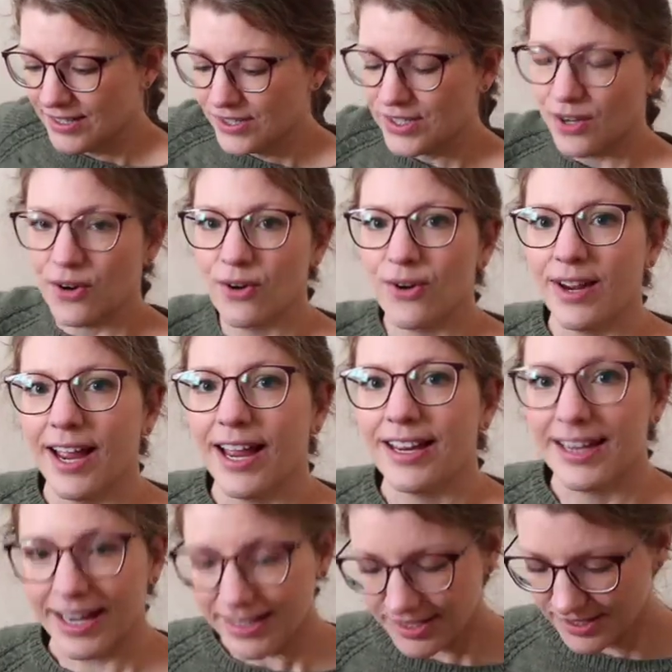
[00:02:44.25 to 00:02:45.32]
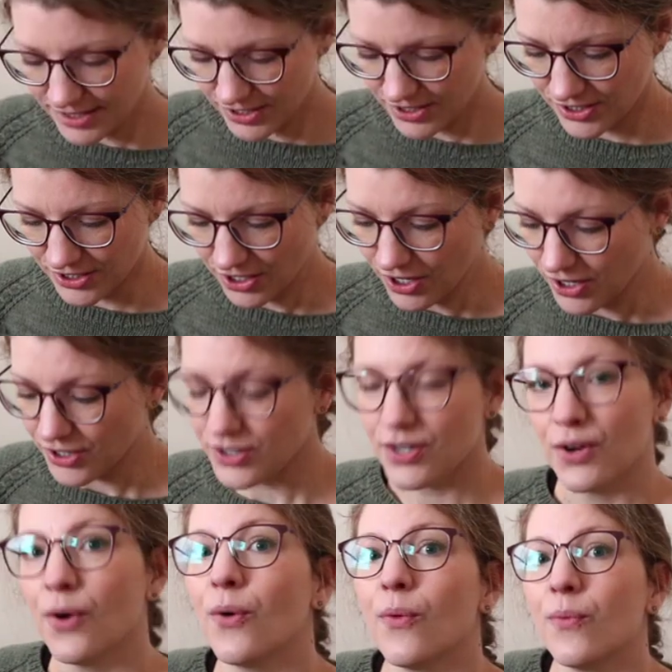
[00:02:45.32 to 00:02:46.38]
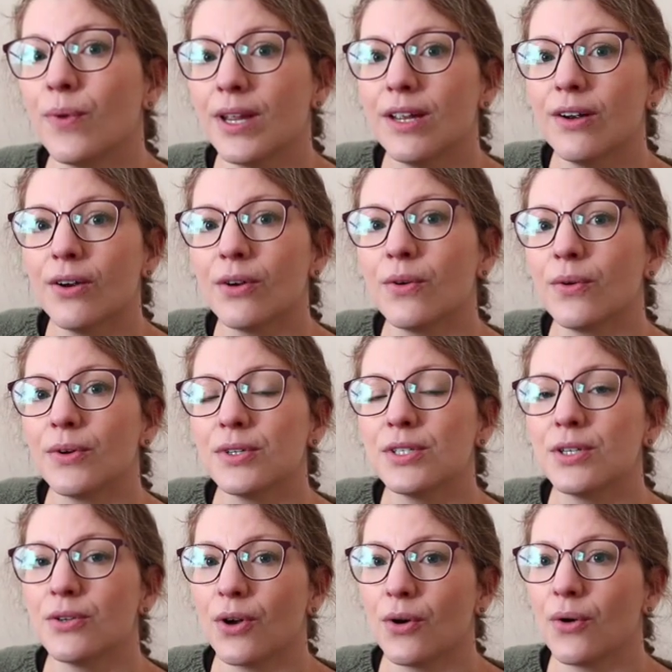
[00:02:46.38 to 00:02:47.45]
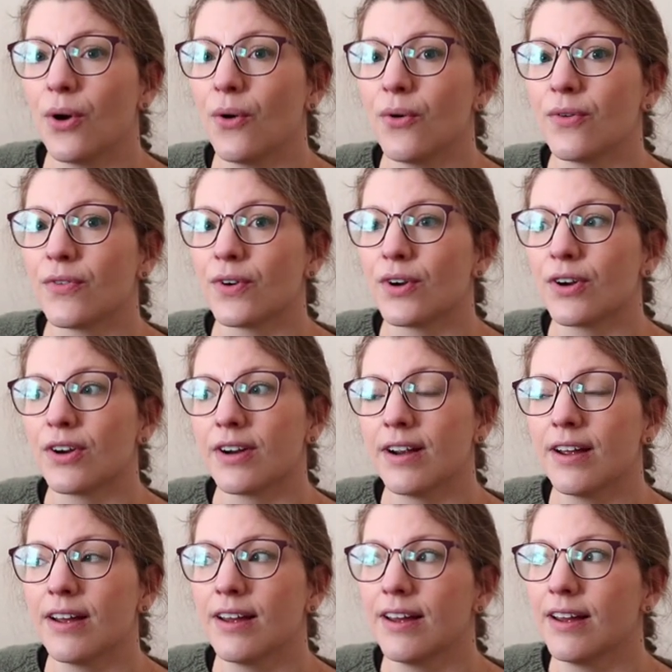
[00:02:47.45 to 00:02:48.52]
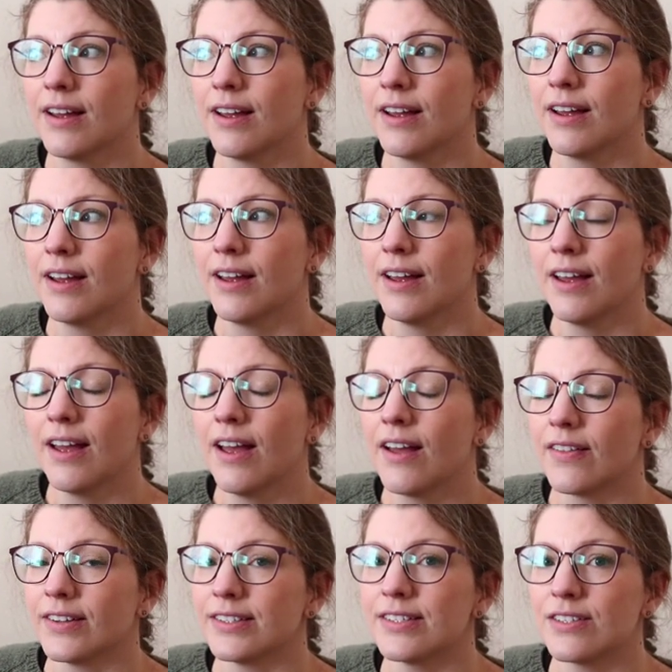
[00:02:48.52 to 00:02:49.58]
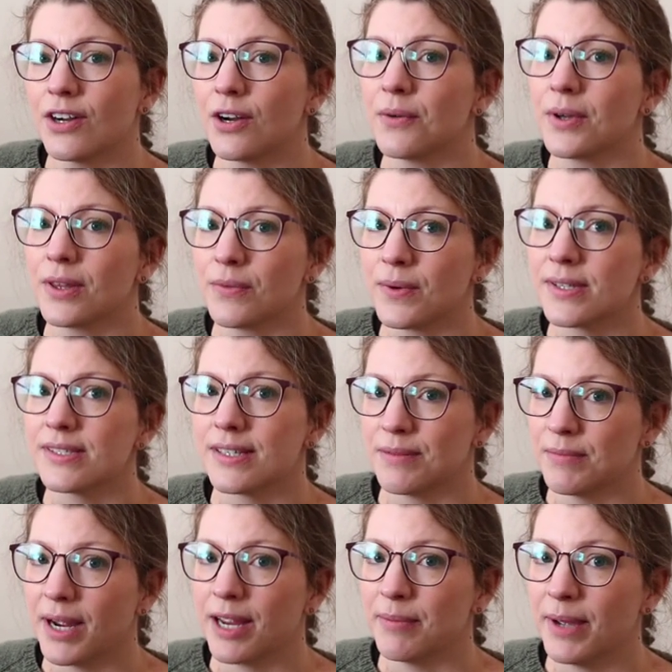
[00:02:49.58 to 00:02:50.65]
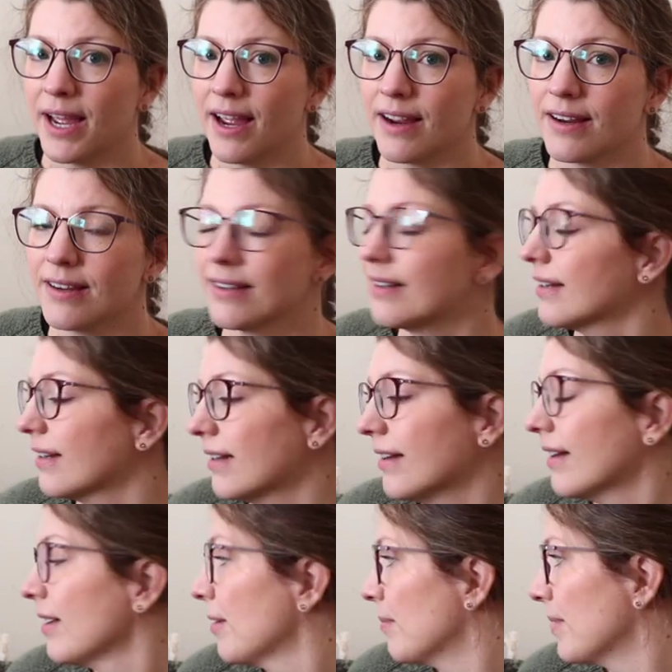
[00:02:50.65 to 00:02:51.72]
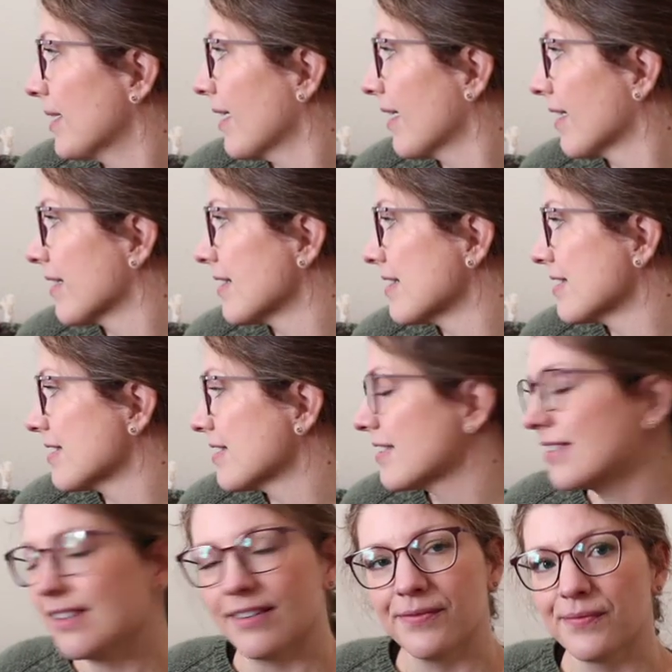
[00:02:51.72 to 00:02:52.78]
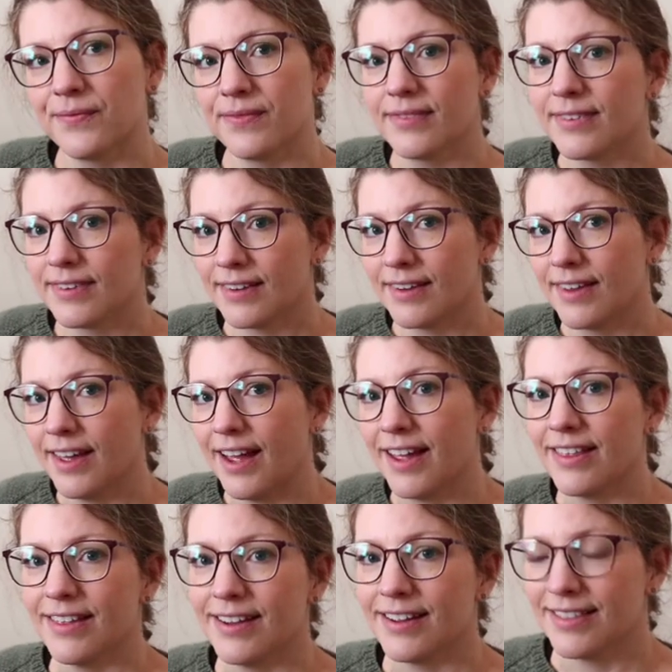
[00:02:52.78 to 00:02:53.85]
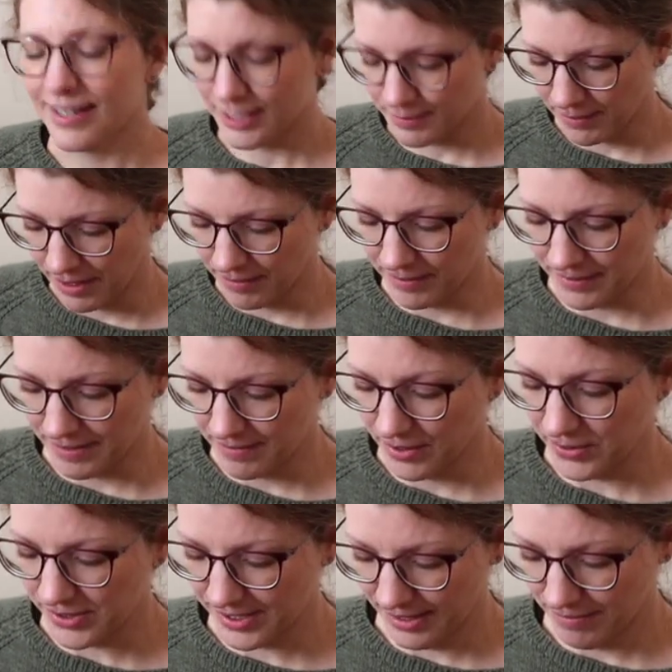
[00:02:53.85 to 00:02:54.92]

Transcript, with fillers: So I guess to start, we are going to go over, let's start with what's in my bag because I think that's probably most